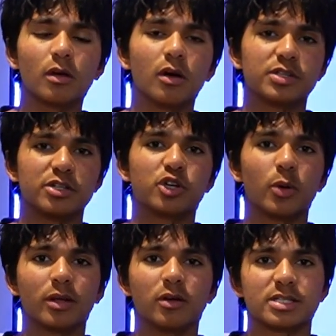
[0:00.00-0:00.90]
Obviously,
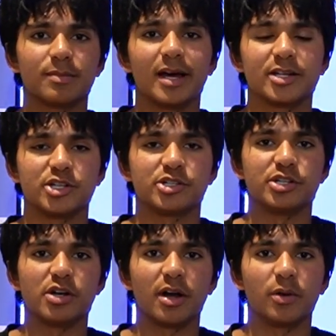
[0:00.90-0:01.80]
the 2-1 loss to Manchester
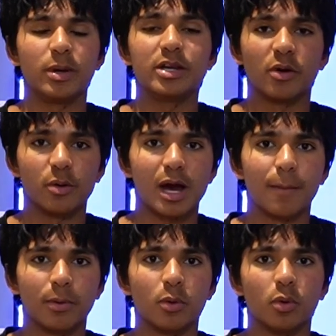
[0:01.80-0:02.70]
United. We know how
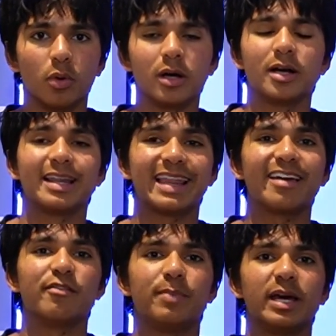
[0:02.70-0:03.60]
poor they
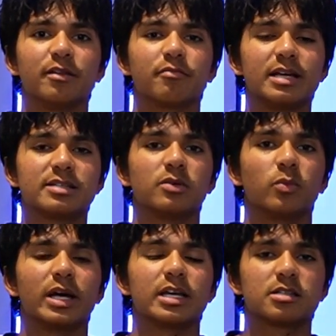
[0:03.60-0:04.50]
have been in recent
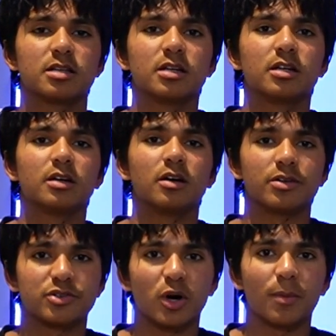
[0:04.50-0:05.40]
weeks.
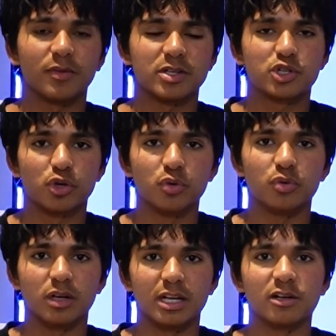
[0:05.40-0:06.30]
On top of a
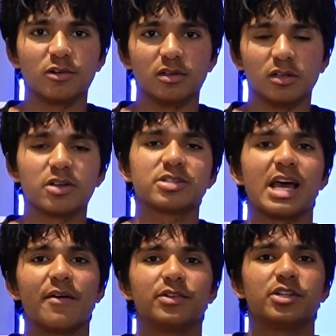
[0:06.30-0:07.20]
2-0 loss to
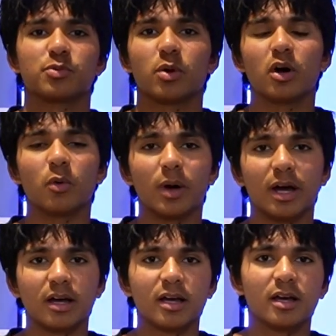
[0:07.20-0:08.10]
Everton as well,
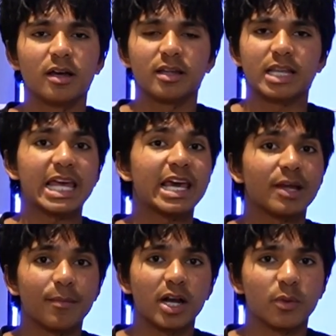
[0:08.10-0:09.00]
where, yeah,
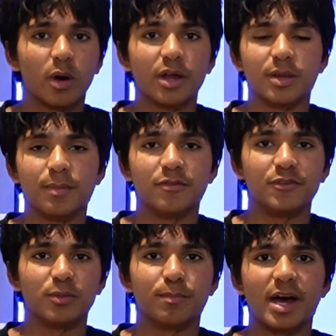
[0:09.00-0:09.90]
they might have won the
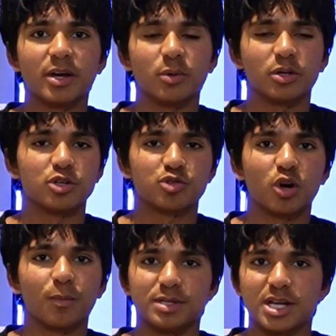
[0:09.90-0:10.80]
midfield battle and
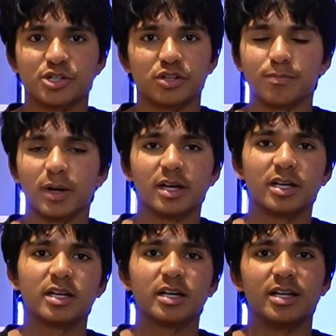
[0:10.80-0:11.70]
controlled possession, but
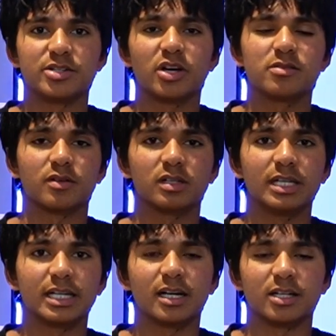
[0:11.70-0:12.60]
in terms of
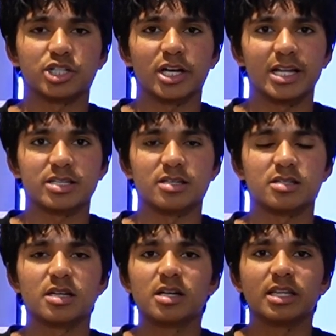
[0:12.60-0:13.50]
clear-cut
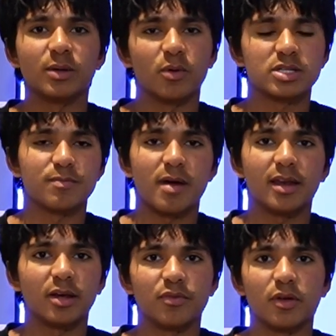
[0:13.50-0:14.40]
chances, there wasn't
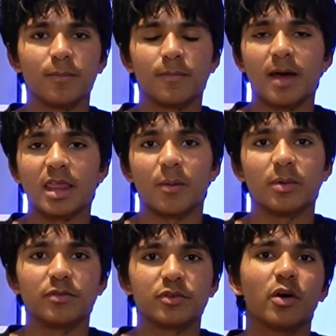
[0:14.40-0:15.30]
many of them. And then
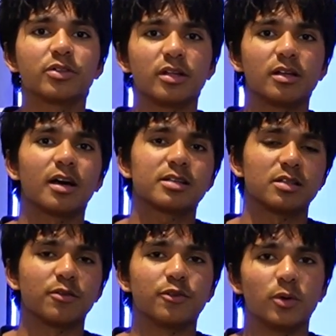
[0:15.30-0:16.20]
when you've got the likes of
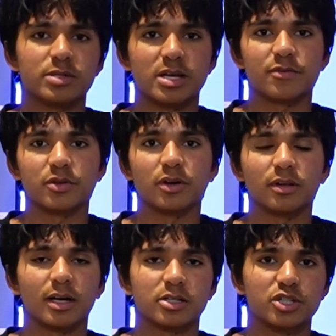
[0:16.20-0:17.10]
the forwards they've got,
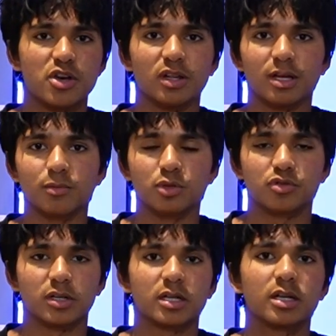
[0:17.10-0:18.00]
like Sterling,
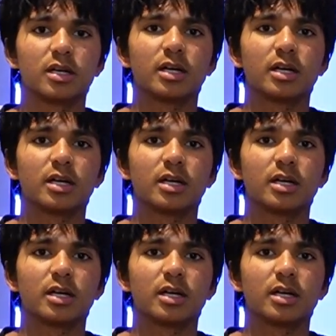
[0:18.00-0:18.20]
Mudrick,